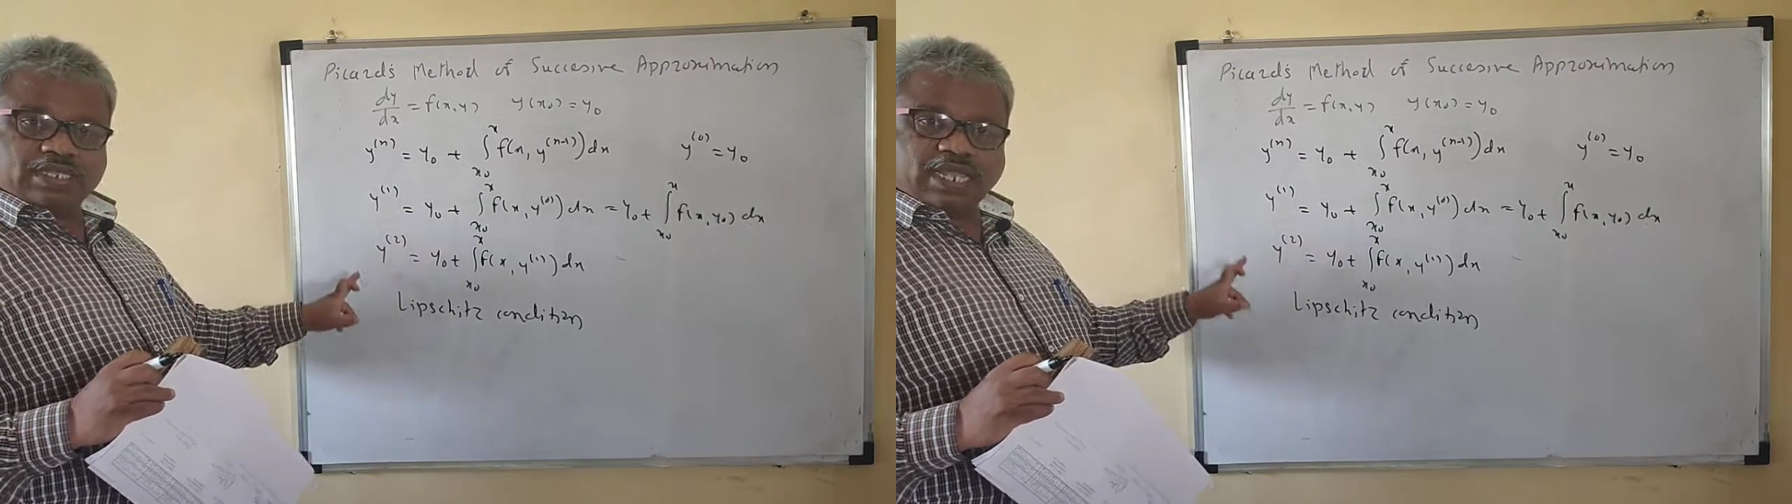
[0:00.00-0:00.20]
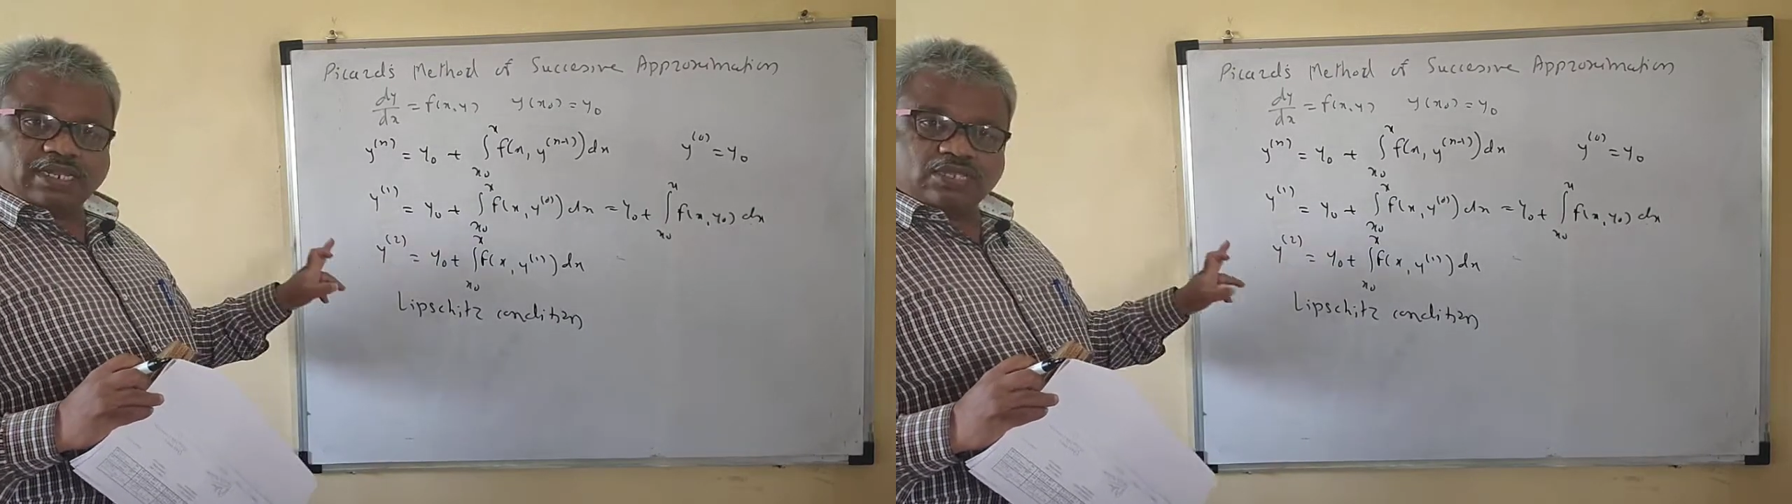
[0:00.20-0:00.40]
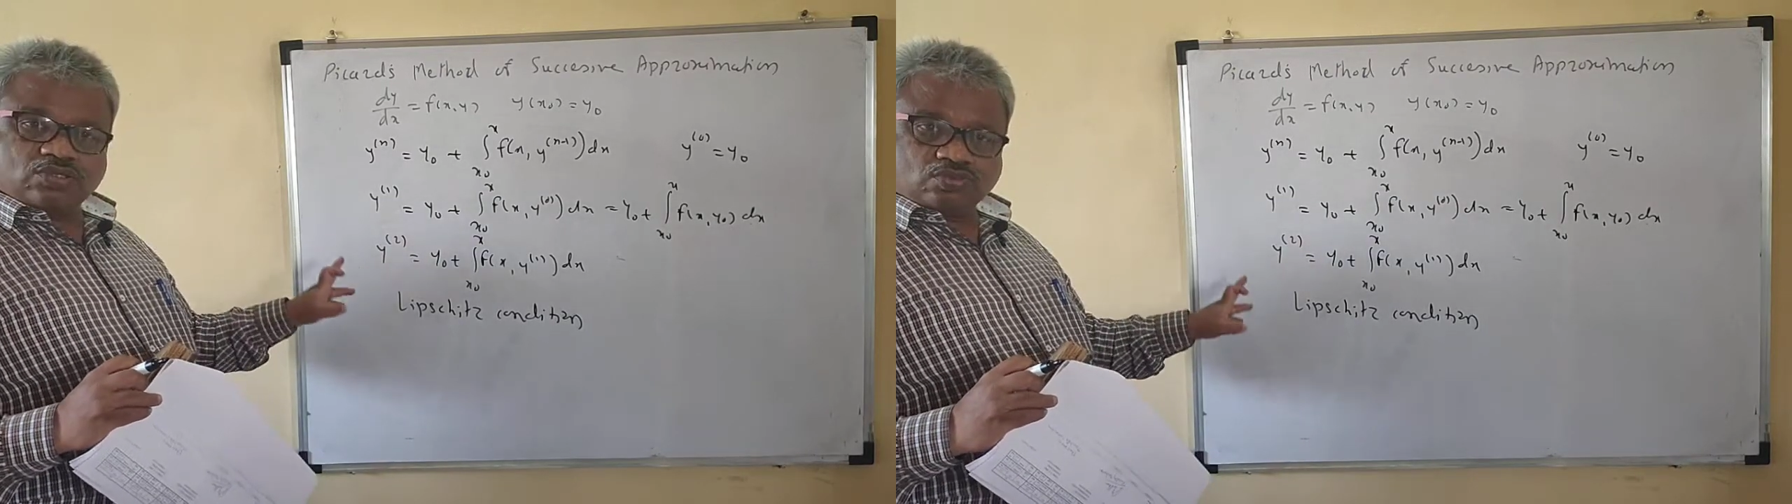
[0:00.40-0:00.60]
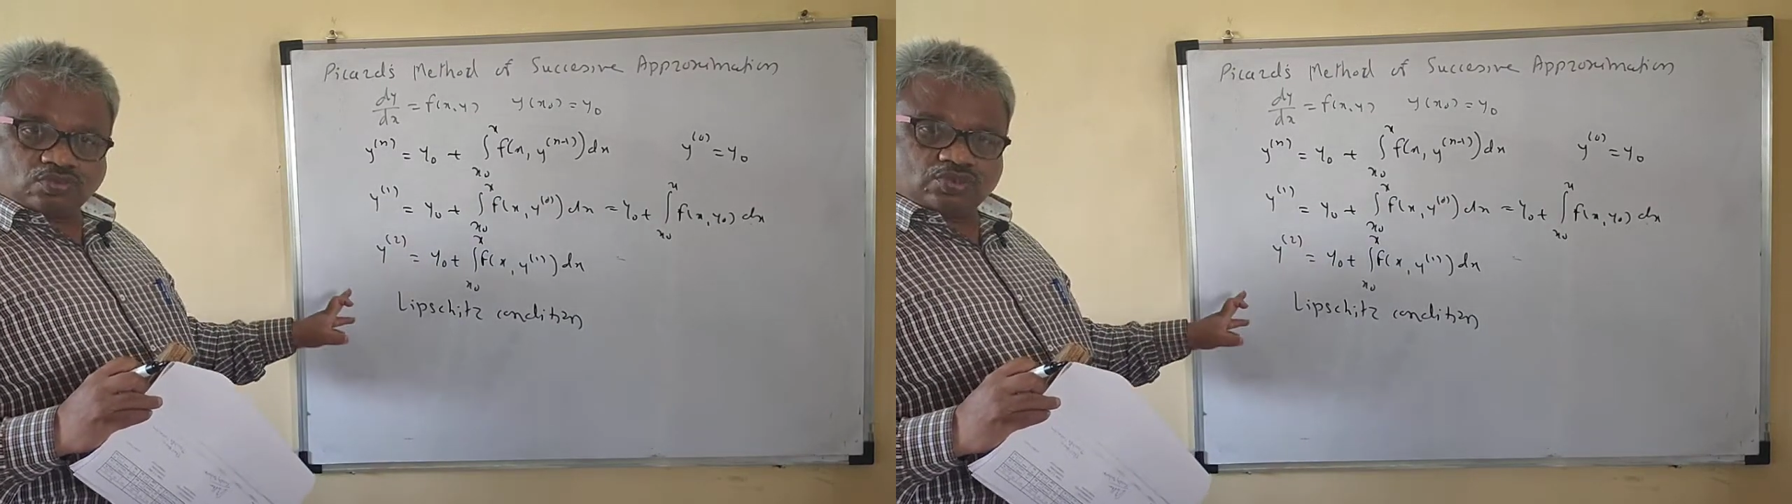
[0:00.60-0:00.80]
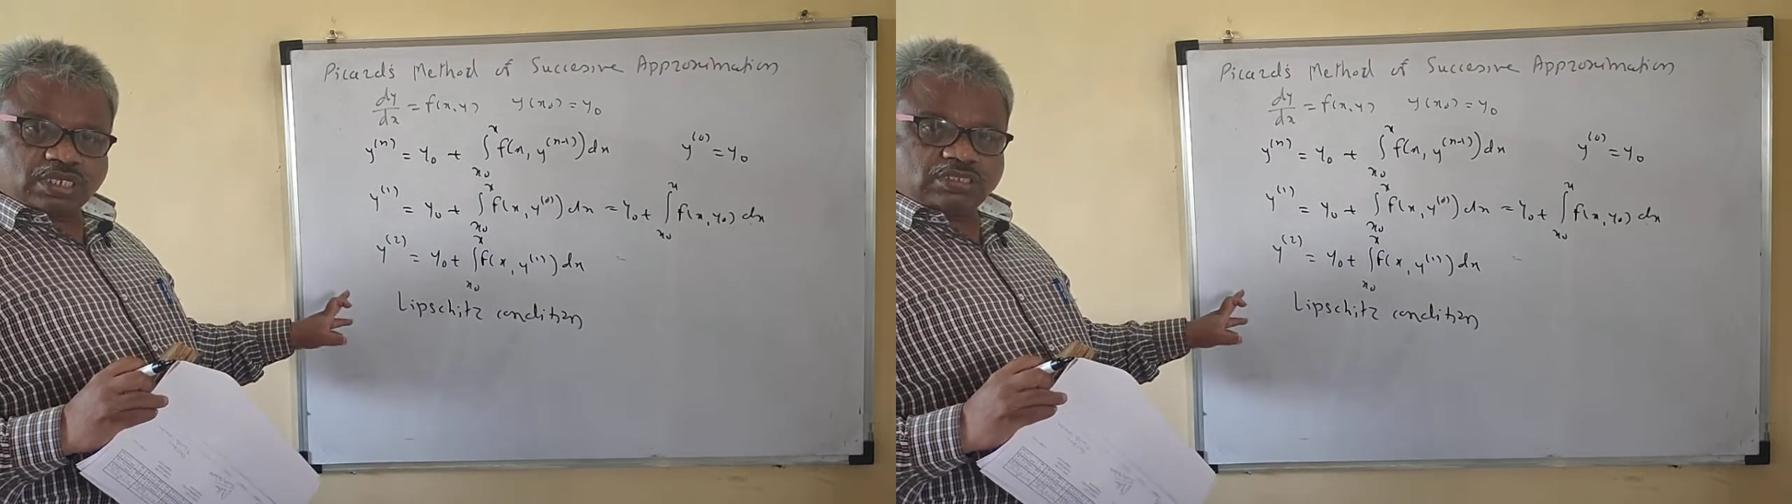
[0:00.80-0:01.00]
These are the
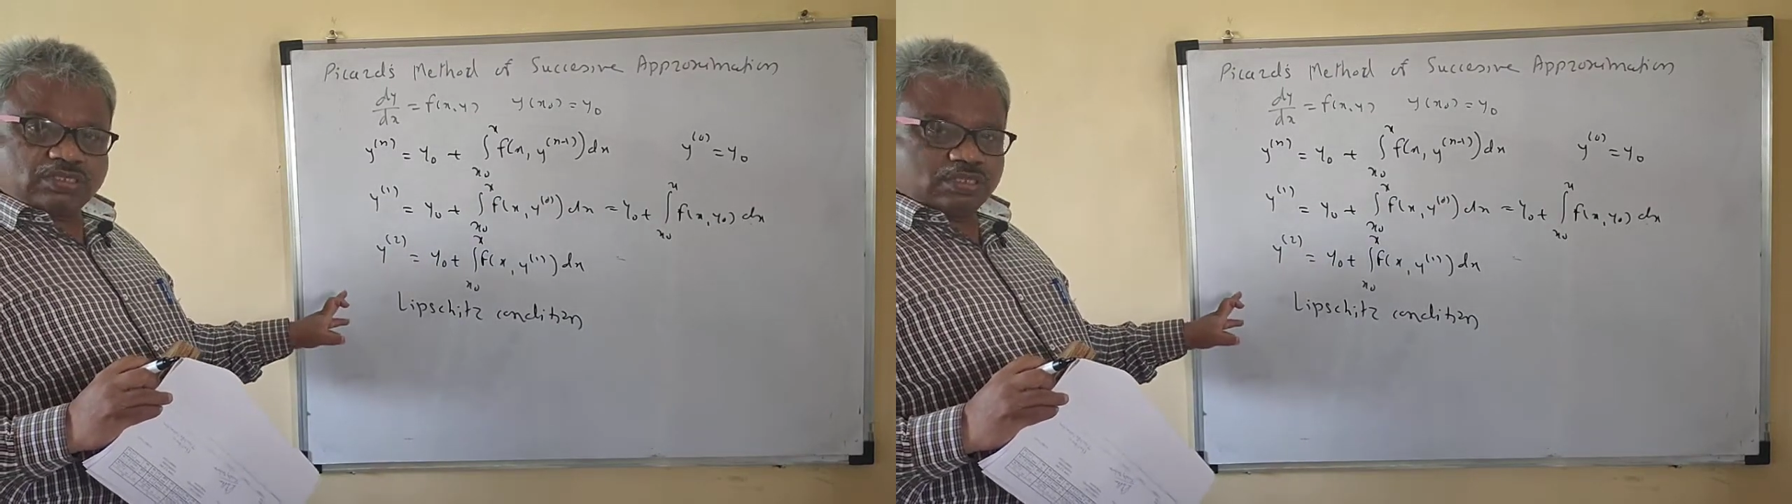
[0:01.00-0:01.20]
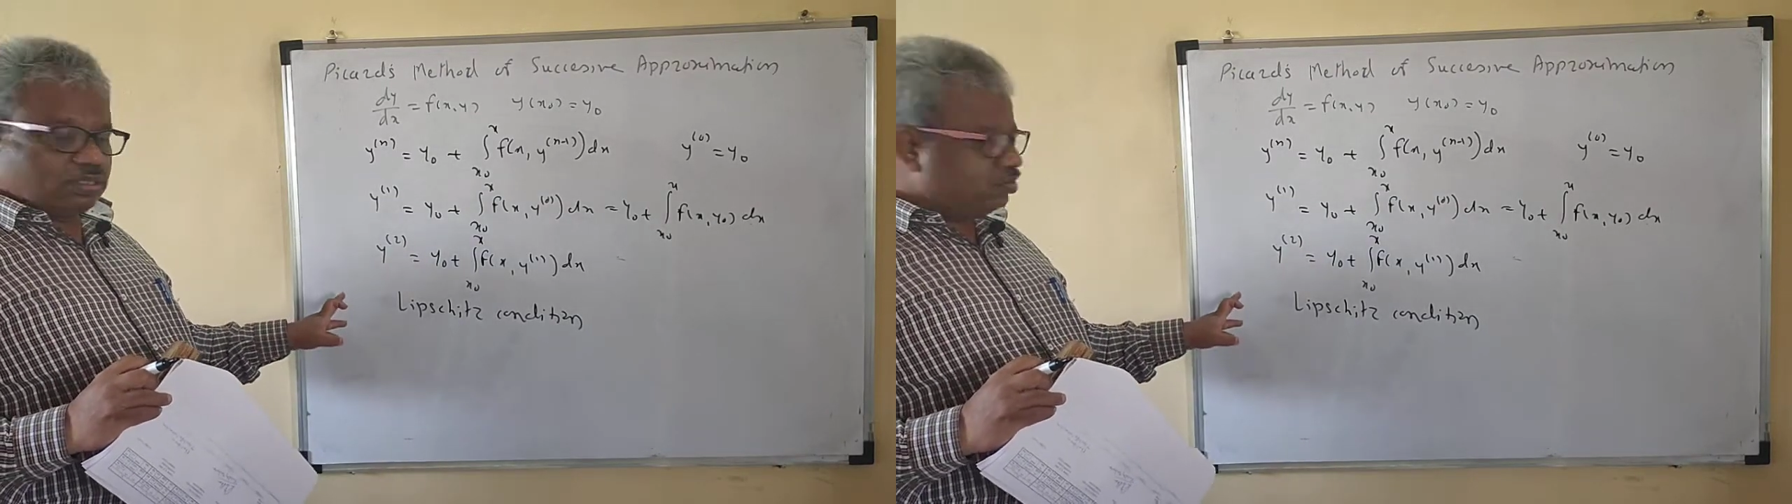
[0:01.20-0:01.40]
solutions.